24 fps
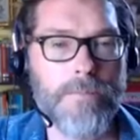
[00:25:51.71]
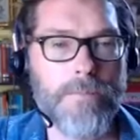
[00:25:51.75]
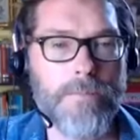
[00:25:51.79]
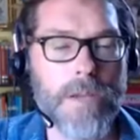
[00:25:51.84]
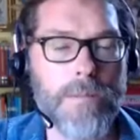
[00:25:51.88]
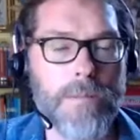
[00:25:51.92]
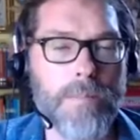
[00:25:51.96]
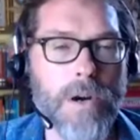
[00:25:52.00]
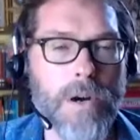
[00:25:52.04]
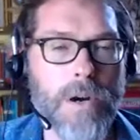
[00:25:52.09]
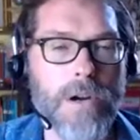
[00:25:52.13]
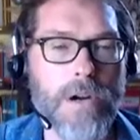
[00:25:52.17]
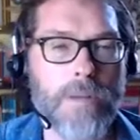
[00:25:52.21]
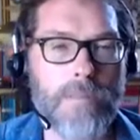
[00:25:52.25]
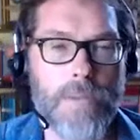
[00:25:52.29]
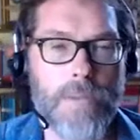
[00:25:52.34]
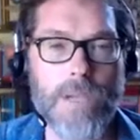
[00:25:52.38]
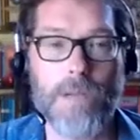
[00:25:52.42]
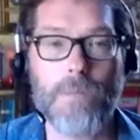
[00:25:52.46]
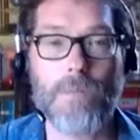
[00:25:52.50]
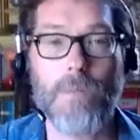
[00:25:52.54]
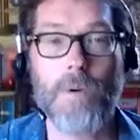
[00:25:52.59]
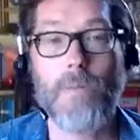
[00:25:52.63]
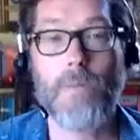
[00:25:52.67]
And part of
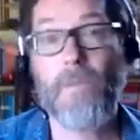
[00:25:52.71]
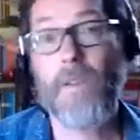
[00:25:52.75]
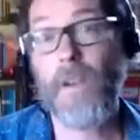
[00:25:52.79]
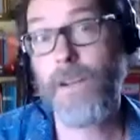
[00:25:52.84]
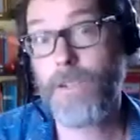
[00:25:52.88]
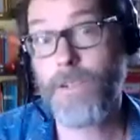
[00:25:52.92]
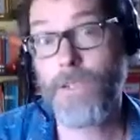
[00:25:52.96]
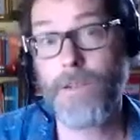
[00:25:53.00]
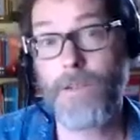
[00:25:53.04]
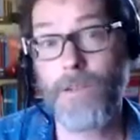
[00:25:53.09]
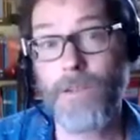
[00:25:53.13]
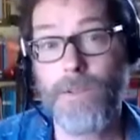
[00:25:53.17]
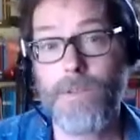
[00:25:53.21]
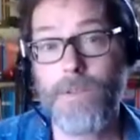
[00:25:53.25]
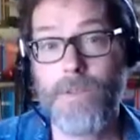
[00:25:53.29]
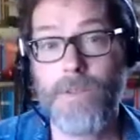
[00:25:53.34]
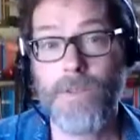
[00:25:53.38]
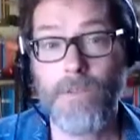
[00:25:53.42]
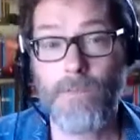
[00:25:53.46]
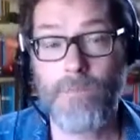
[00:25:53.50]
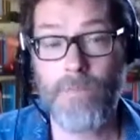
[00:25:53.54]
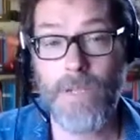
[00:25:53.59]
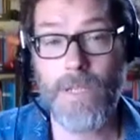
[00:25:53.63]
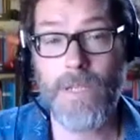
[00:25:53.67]
being a professional is
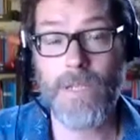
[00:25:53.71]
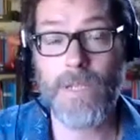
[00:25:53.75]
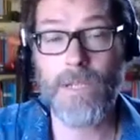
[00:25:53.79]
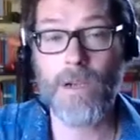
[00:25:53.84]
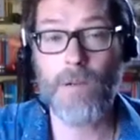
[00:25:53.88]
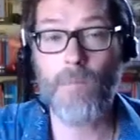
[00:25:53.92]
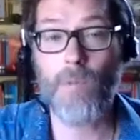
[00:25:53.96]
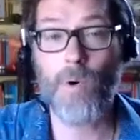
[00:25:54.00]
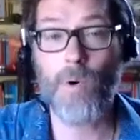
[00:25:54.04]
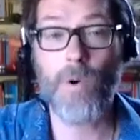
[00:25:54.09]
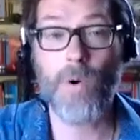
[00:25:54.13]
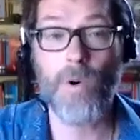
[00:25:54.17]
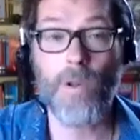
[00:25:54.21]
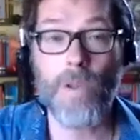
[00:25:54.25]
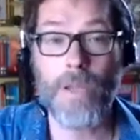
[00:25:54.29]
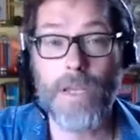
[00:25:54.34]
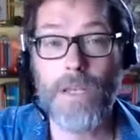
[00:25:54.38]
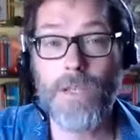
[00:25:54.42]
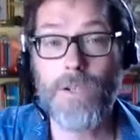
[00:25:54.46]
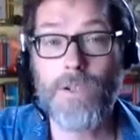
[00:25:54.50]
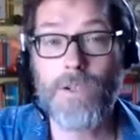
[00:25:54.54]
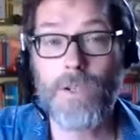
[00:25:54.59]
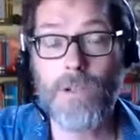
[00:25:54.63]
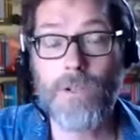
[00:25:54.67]
to be a moral
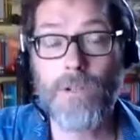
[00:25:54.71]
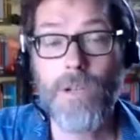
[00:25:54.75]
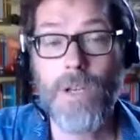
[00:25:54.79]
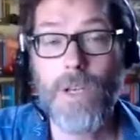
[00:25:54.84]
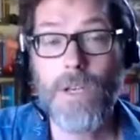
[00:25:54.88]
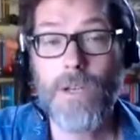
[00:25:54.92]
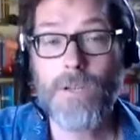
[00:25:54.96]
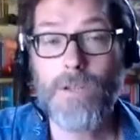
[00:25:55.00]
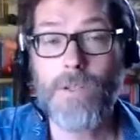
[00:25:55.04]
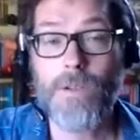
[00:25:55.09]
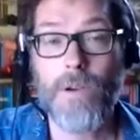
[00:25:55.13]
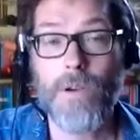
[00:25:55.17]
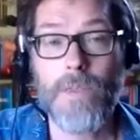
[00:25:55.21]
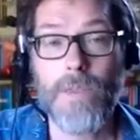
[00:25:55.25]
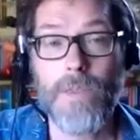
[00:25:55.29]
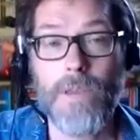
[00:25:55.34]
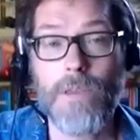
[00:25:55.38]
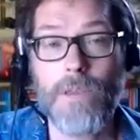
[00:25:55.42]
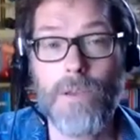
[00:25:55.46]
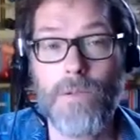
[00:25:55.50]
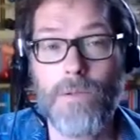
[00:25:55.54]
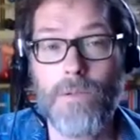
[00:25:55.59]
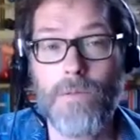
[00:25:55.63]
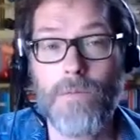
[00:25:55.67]
agent. So I
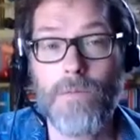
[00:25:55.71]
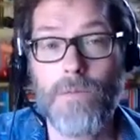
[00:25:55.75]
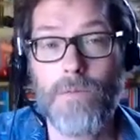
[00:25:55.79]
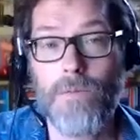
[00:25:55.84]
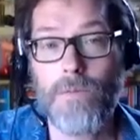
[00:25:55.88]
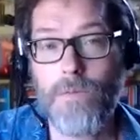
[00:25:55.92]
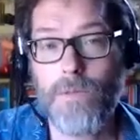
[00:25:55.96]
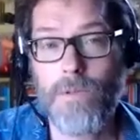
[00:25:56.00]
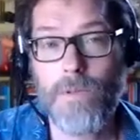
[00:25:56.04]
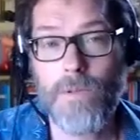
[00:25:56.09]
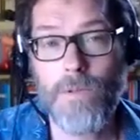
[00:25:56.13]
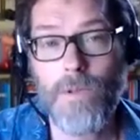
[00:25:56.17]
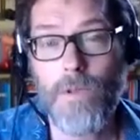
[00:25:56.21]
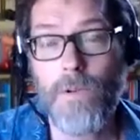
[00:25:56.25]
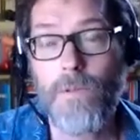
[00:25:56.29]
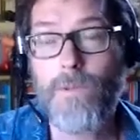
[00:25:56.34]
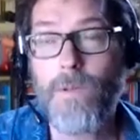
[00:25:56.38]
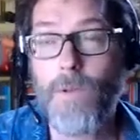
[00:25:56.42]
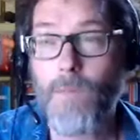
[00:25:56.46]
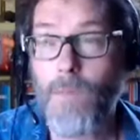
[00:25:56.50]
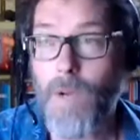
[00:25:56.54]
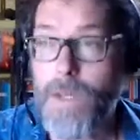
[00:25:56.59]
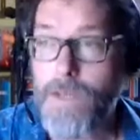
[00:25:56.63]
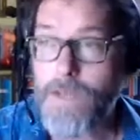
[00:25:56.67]
think
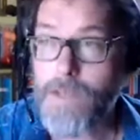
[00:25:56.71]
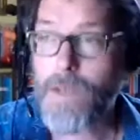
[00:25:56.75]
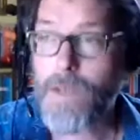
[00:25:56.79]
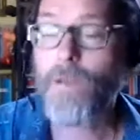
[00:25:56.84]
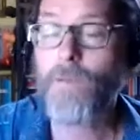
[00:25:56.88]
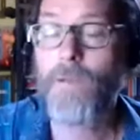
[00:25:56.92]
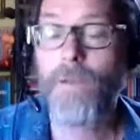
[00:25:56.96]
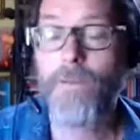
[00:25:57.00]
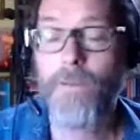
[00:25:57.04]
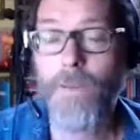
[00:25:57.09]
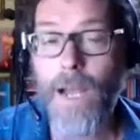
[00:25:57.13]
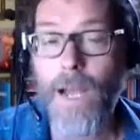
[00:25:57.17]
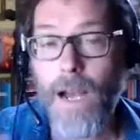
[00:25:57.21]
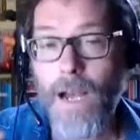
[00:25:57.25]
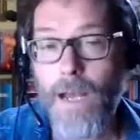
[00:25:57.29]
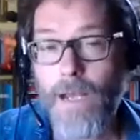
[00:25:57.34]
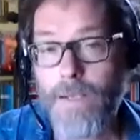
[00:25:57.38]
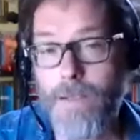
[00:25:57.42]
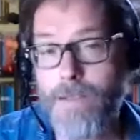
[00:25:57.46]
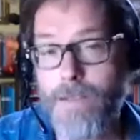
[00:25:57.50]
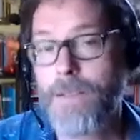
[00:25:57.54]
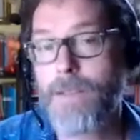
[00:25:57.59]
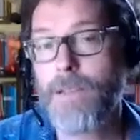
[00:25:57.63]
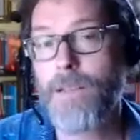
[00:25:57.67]
for myself, I've
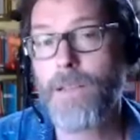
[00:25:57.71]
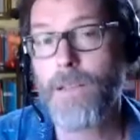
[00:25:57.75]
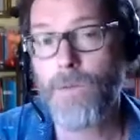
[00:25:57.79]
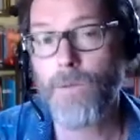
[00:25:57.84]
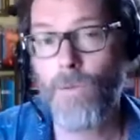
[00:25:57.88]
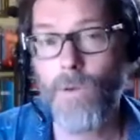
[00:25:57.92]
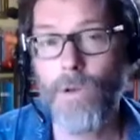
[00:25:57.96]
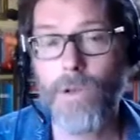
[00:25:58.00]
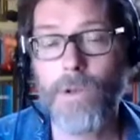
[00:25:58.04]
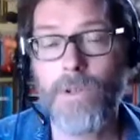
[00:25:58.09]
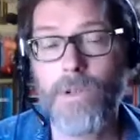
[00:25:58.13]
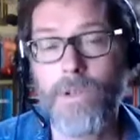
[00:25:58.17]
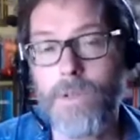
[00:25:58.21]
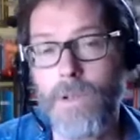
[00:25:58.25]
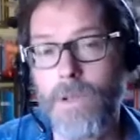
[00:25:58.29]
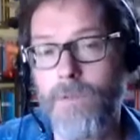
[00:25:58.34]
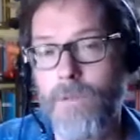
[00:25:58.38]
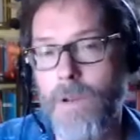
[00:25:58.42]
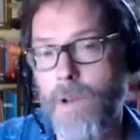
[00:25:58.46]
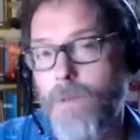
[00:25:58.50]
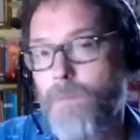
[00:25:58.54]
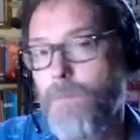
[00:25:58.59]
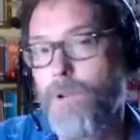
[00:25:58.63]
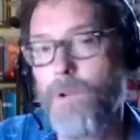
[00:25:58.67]
constantly worked,
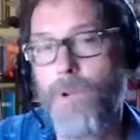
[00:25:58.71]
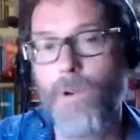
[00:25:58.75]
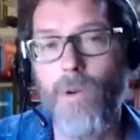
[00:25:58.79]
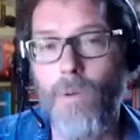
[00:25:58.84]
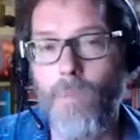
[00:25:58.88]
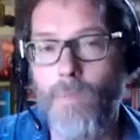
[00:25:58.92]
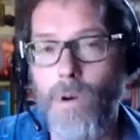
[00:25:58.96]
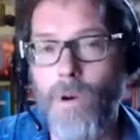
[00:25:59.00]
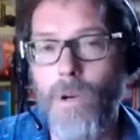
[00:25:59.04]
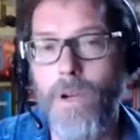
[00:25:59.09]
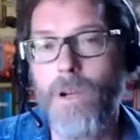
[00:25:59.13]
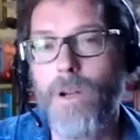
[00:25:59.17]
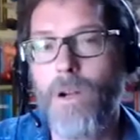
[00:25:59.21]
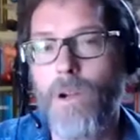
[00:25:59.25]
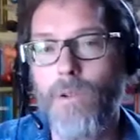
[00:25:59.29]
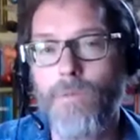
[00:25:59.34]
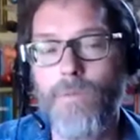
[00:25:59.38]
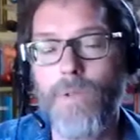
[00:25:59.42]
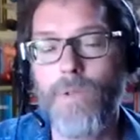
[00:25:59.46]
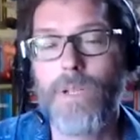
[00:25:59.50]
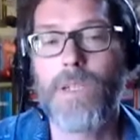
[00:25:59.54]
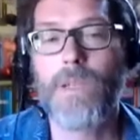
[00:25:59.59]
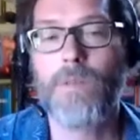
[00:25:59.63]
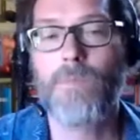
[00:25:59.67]
I wrote a whole book called
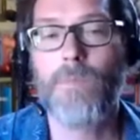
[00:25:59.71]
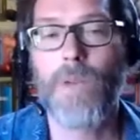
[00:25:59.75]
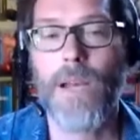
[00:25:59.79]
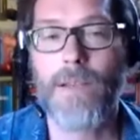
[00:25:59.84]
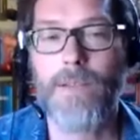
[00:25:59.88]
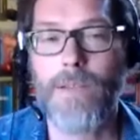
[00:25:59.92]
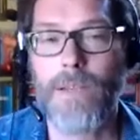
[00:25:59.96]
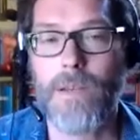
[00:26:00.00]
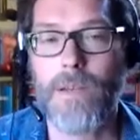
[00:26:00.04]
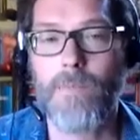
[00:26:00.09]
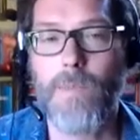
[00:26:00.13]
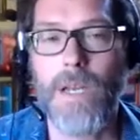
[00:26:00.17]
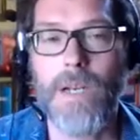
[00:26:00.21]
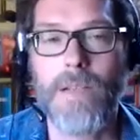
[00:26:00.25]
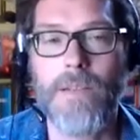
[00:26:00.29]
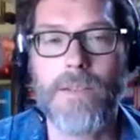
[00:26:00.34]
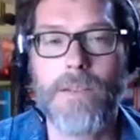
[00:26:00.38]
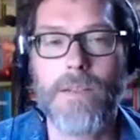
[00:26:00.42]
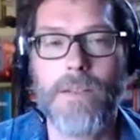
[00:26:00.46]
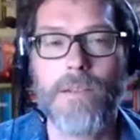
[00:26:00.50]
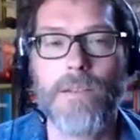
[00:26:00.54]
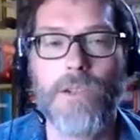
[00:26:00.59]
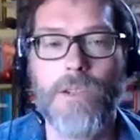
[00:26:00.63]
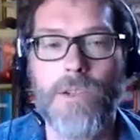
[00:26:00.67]
Rehumanizing
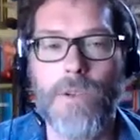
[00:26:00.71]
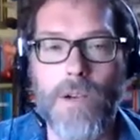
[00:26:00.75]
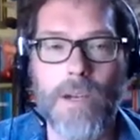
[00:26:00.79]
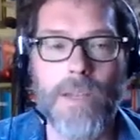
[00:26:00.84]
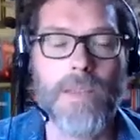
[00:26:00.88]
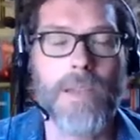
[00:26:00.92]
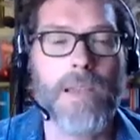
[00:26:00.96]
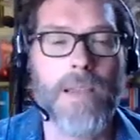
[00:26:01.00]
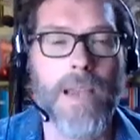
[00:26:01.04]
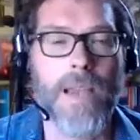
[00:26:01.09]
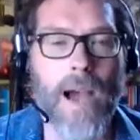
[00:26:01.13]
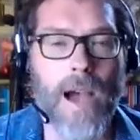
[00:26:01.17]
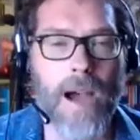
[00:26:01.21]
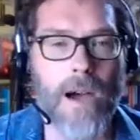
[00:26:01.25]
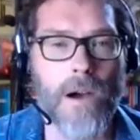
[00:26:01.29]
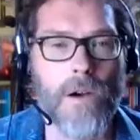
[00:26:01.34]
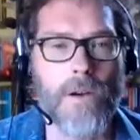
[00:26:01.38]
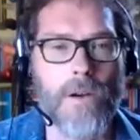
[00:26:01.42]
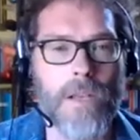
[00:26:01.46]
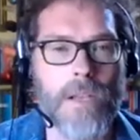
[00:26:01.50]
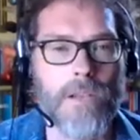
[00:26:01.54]
Medicine to try and think, how can